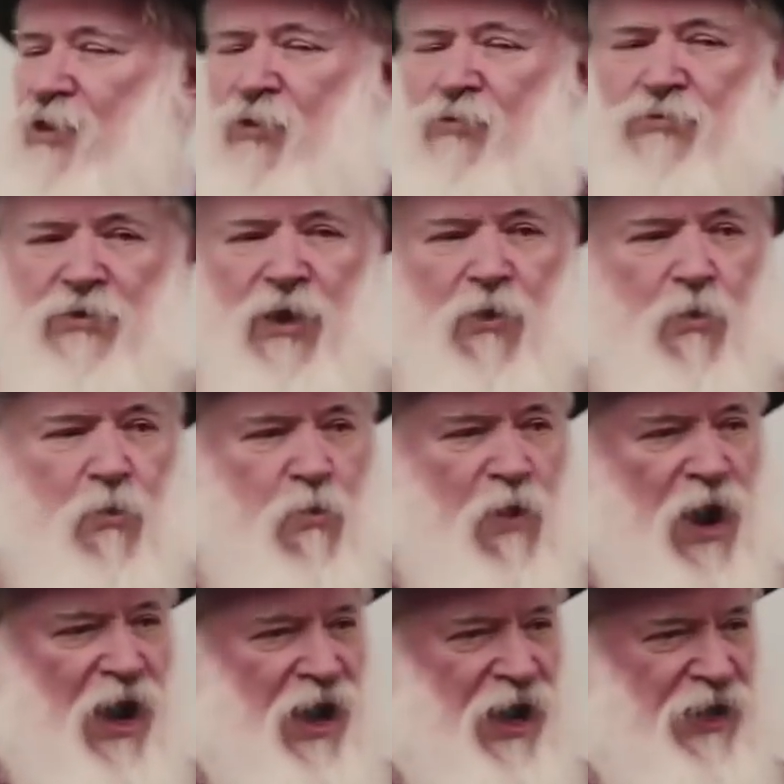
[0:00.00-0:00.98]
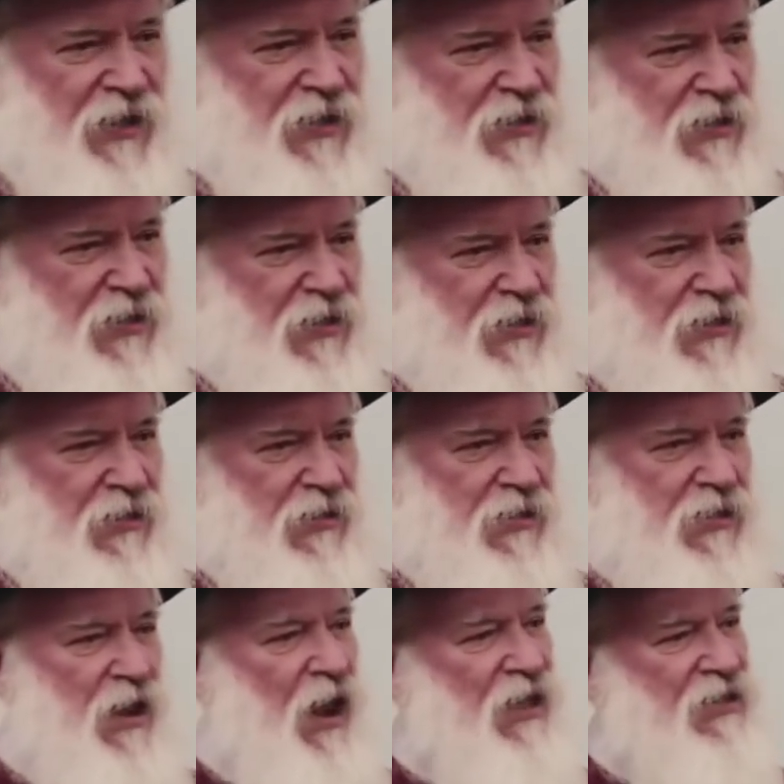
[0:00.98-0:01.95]
don't know why
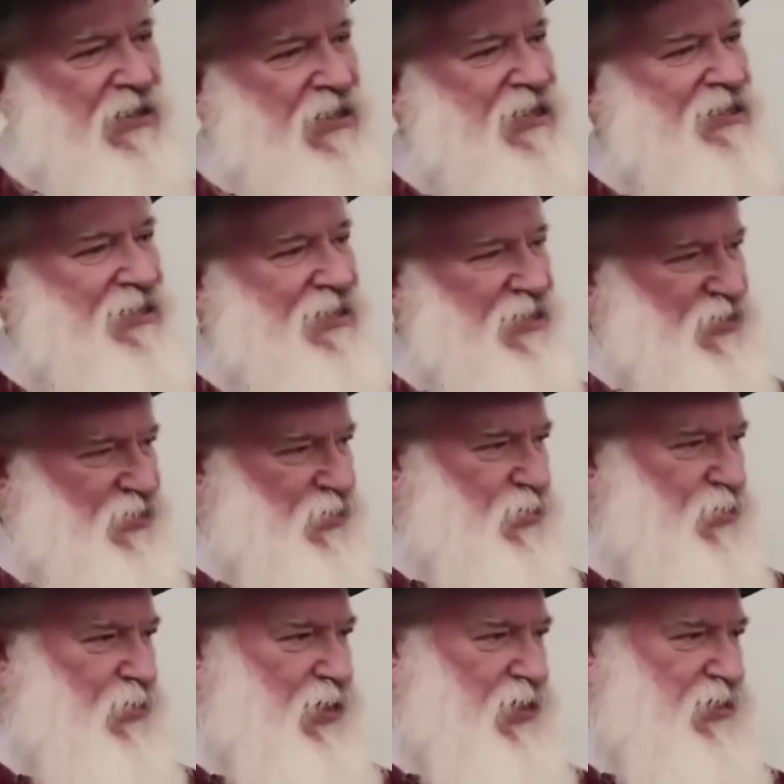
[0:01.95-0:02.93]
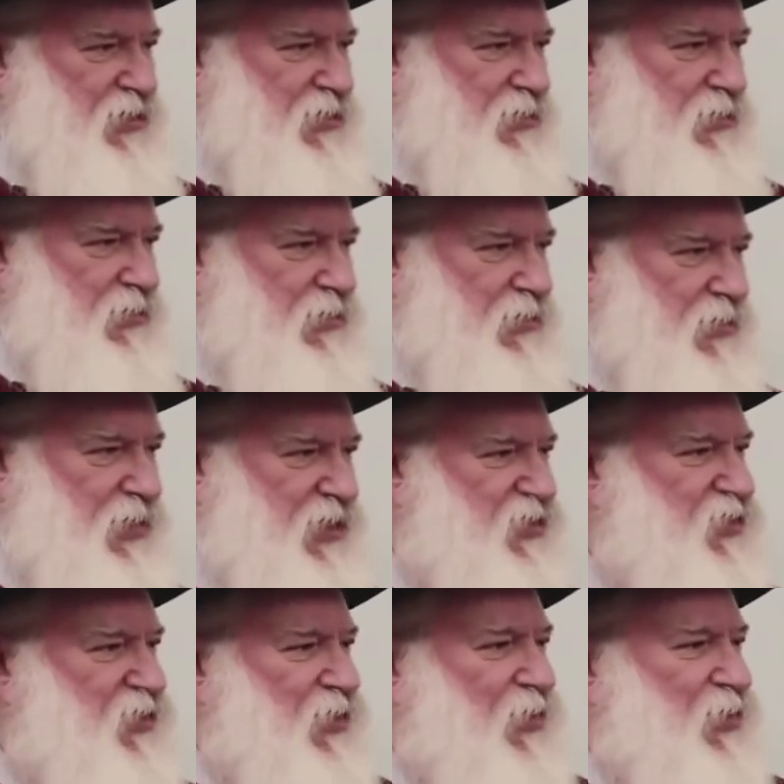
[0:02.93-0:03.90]
God did this to us.
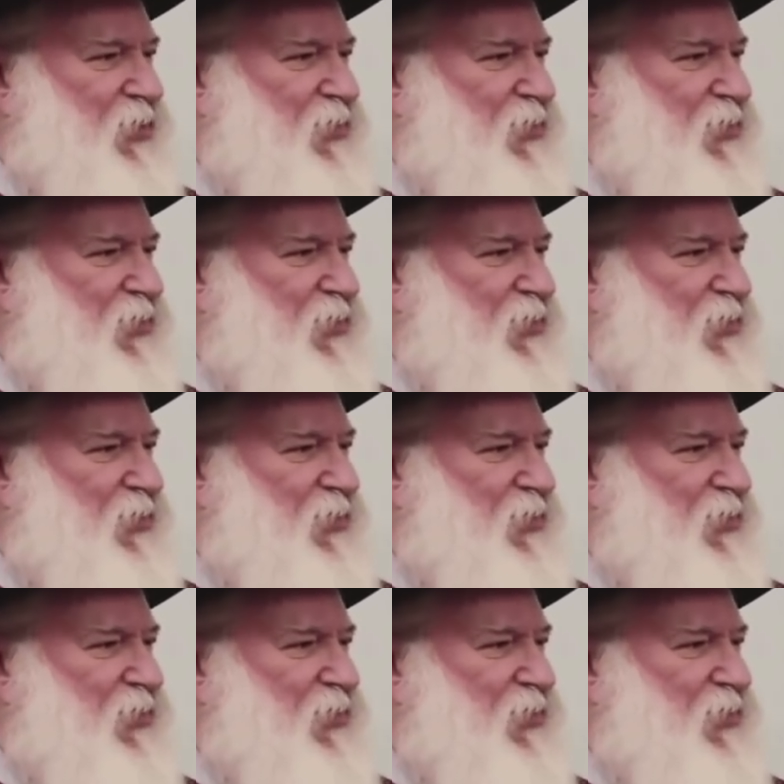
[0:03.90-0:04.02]
It's so